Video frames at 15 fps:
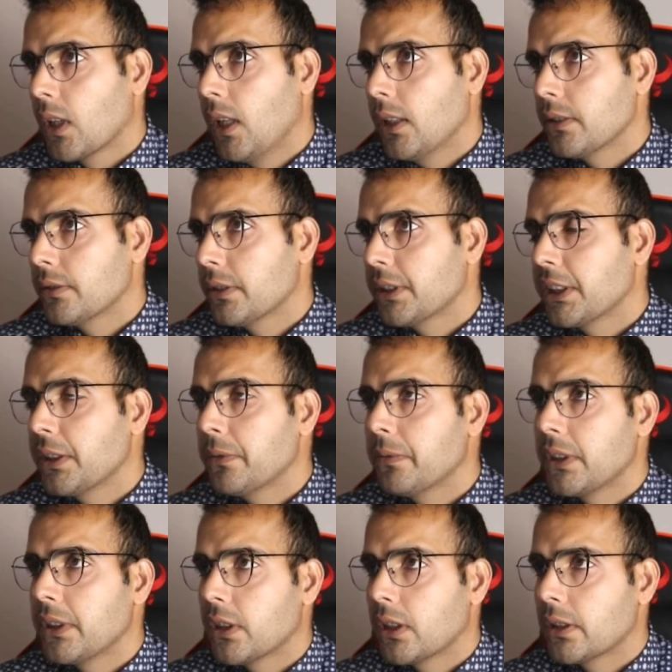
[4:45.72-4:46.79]
As you see,
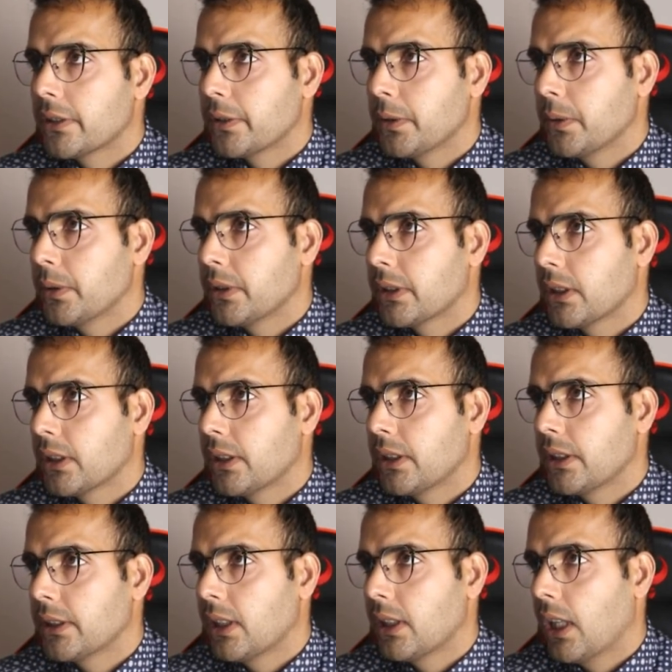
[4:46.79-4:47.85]
we just use
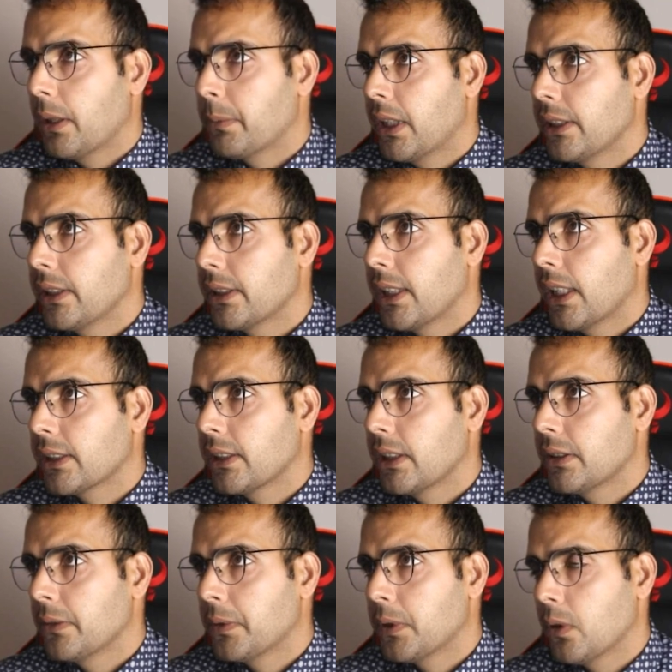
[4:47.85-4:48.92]
this library React
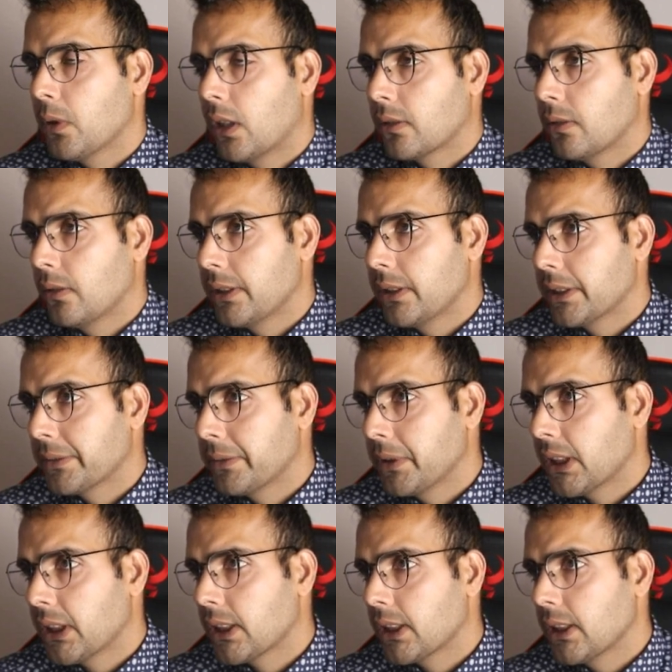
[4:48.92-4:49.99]
Native QR code
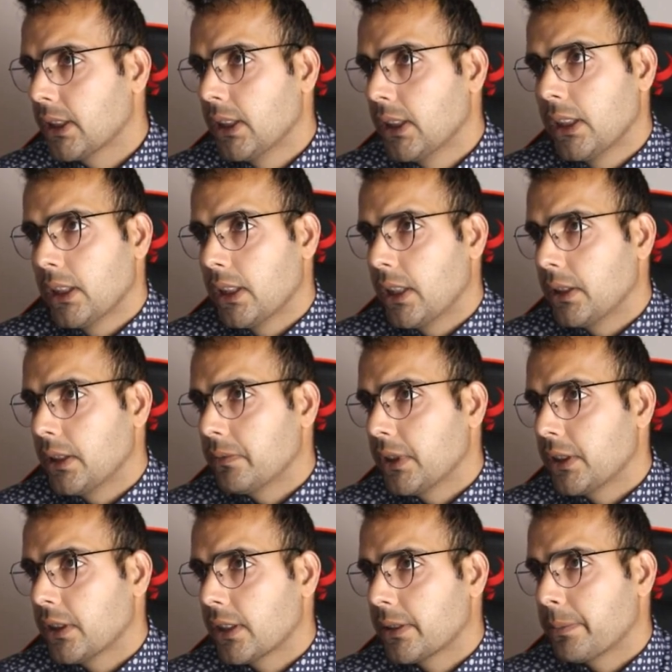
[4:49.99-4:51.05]
SVG and
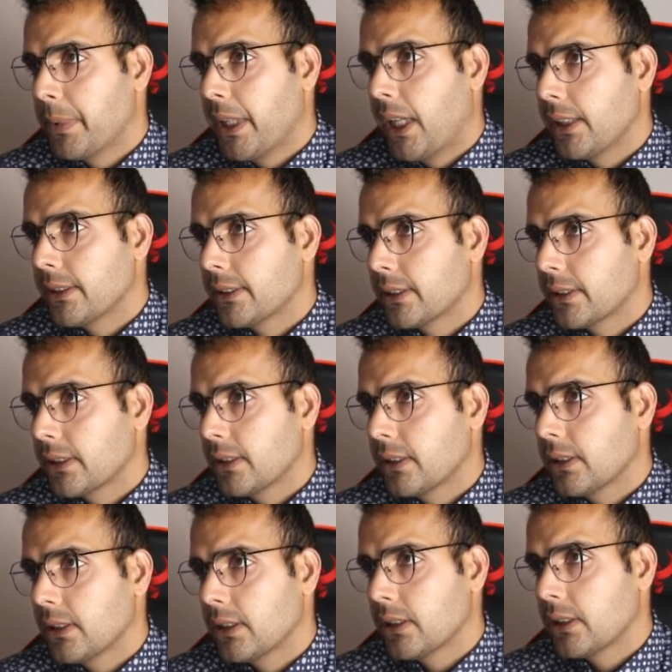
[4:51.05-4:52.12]
we just pass
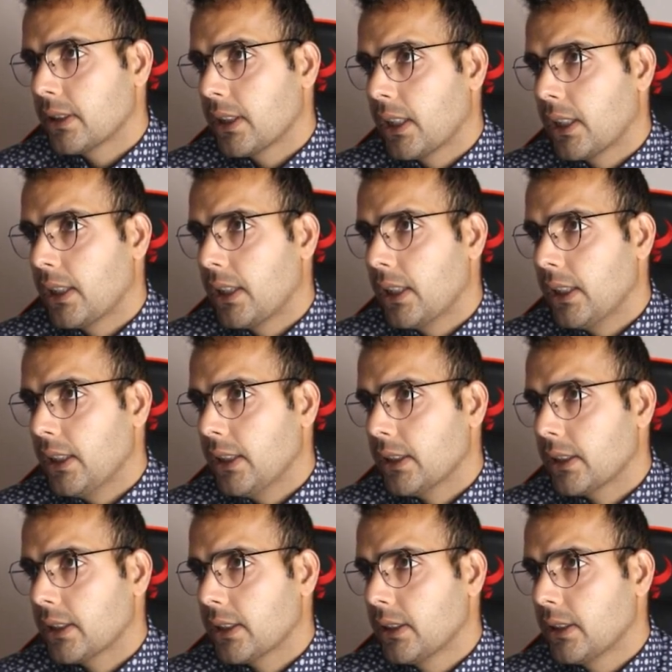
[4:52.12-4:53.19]
the
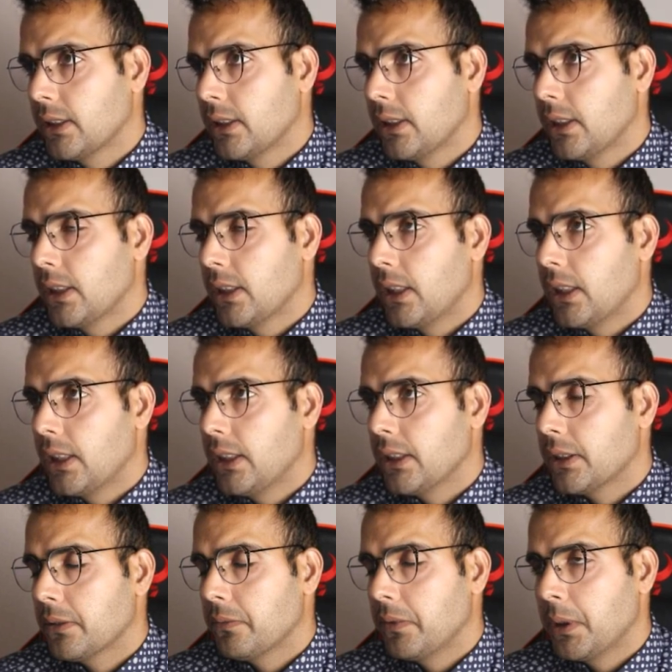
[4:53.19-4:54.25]
link.
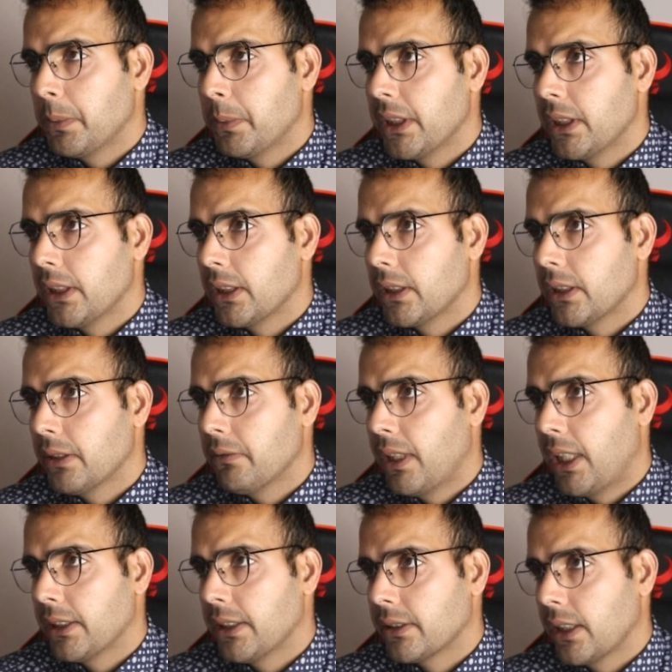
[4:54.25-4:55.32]
Link will be the
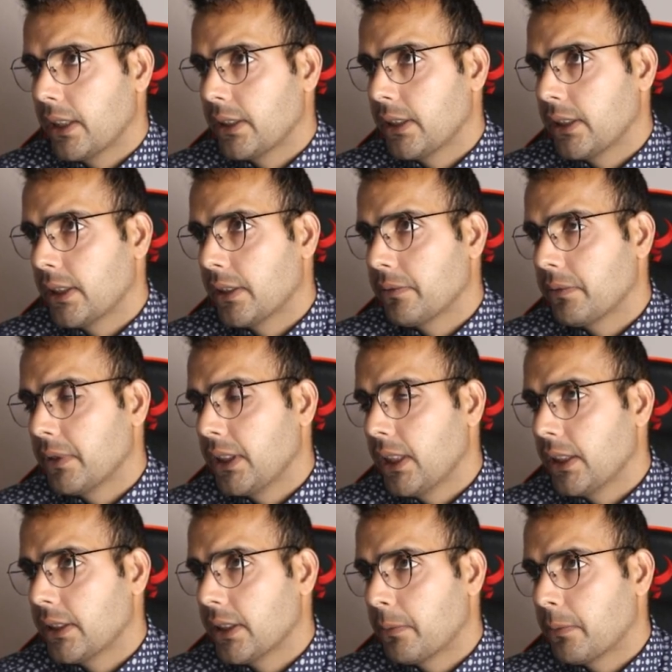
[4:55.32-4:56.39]
wallet ID that we
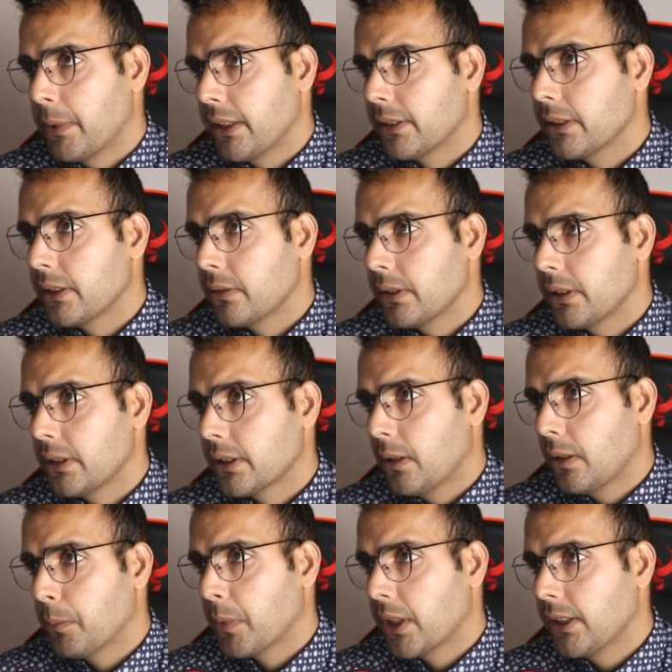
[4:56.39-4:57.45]
later pass it to this
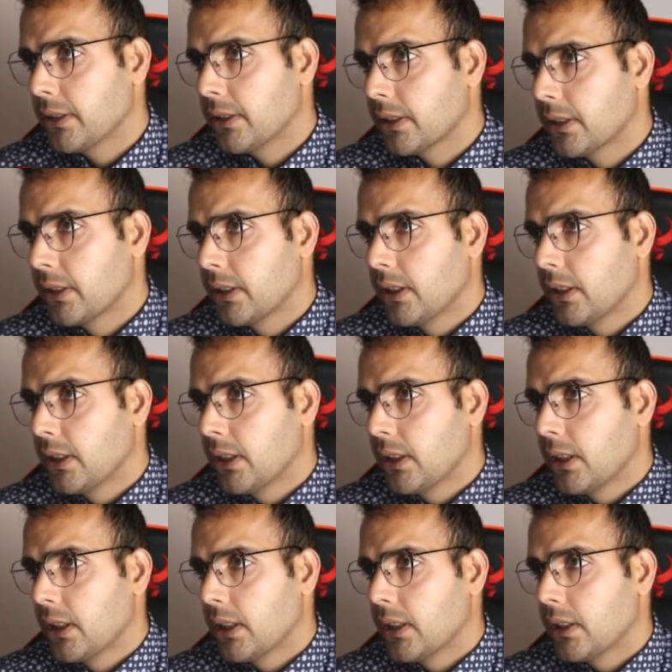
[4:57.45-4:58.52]
component,
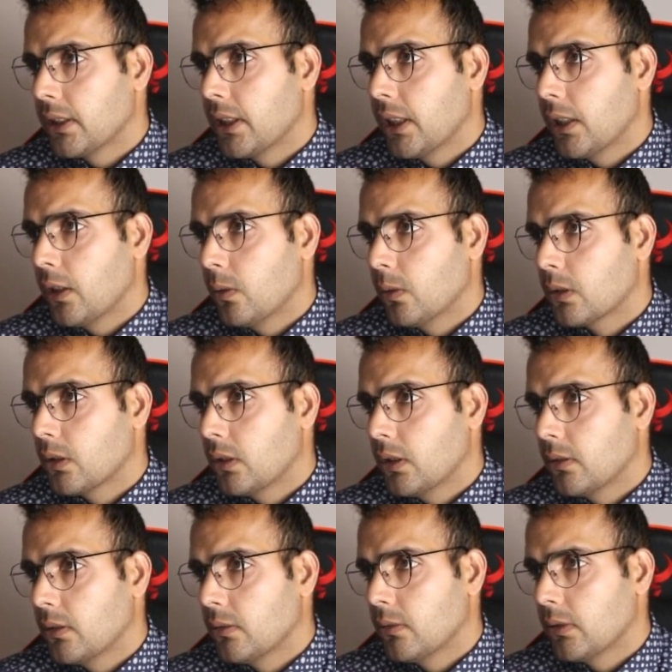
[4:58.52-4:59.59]
the
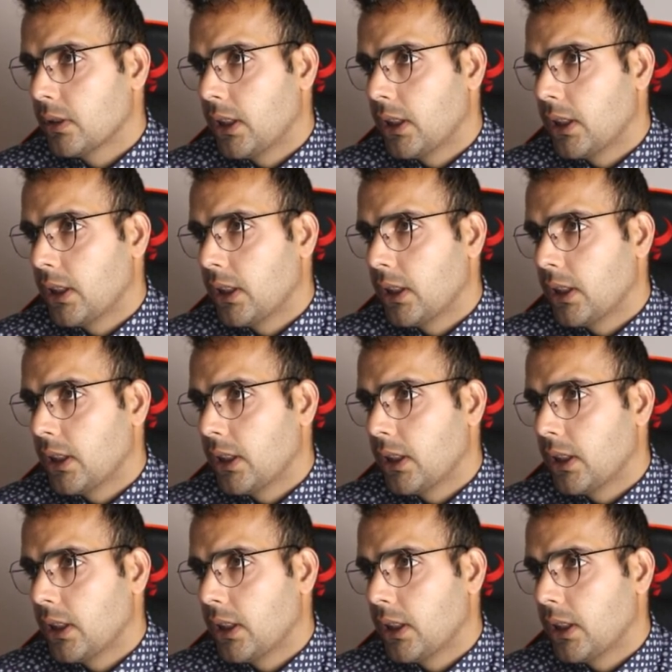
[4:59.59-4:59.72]
logo,